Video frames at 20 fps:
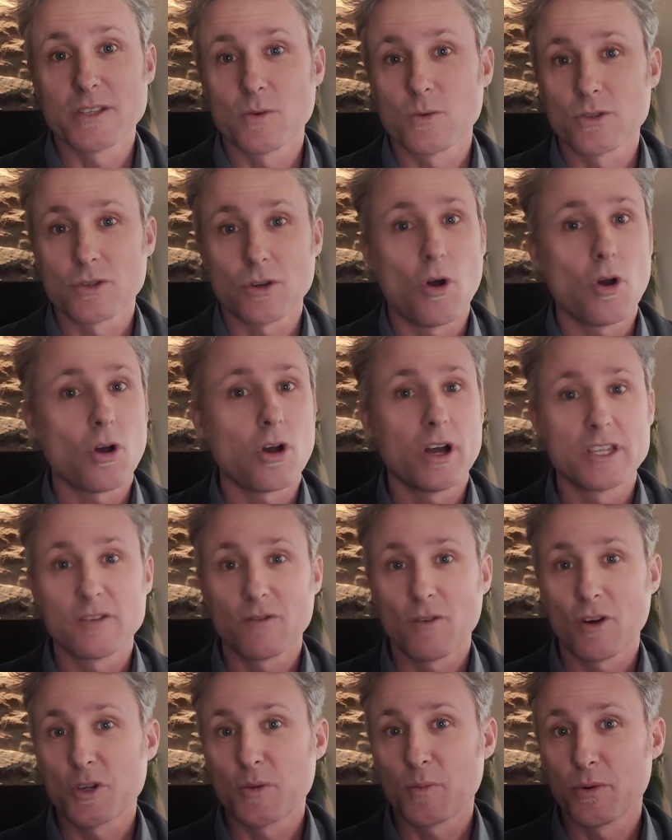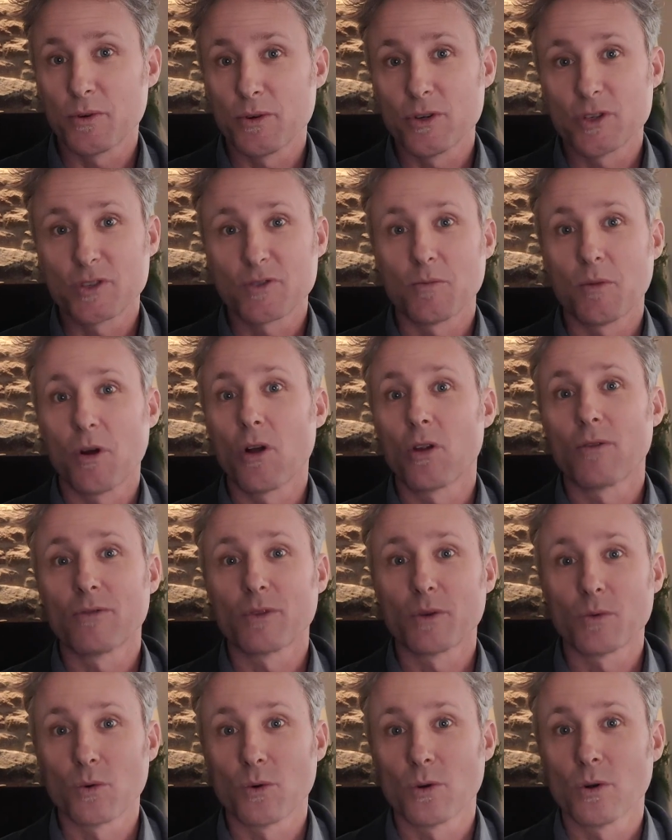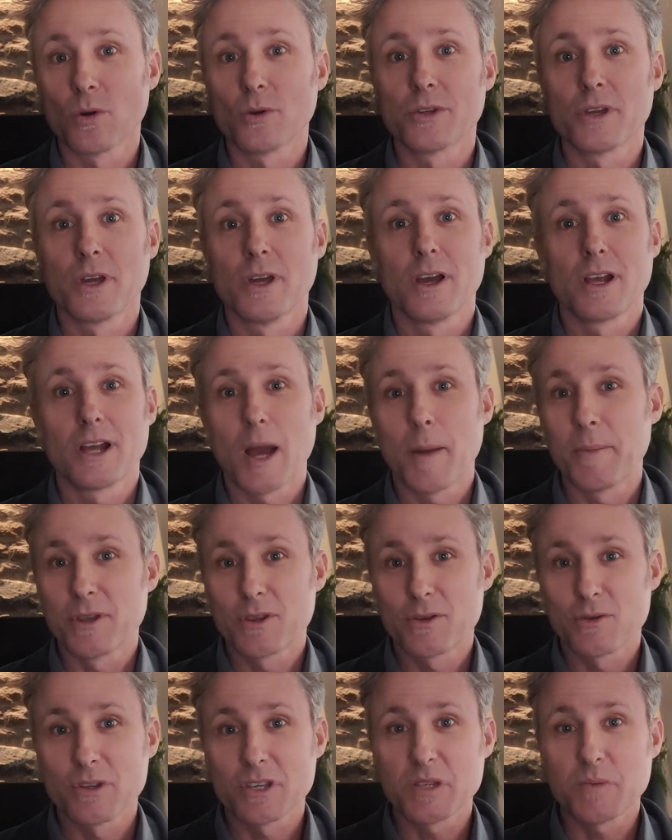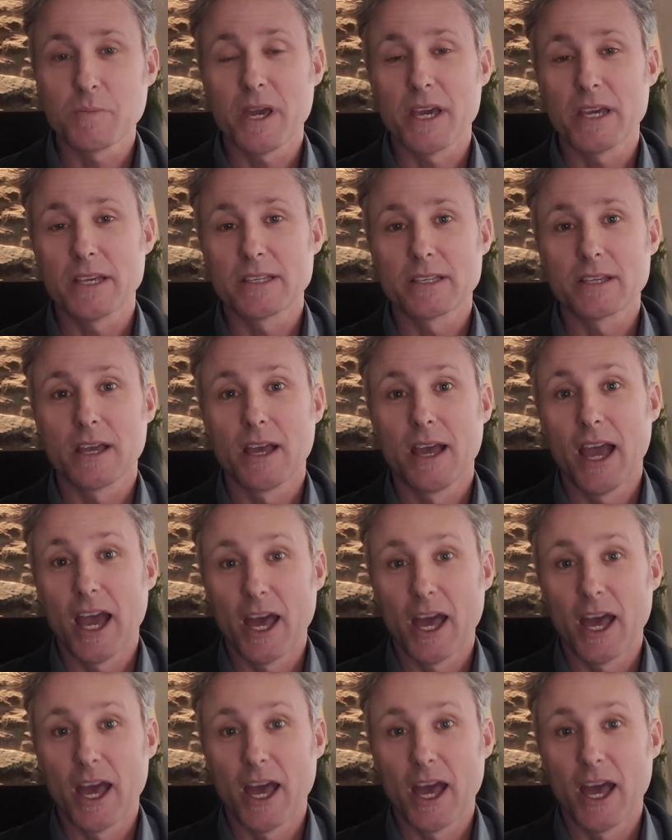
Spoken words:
There was all kinds of entrepreneurs from all over the world coming through the space,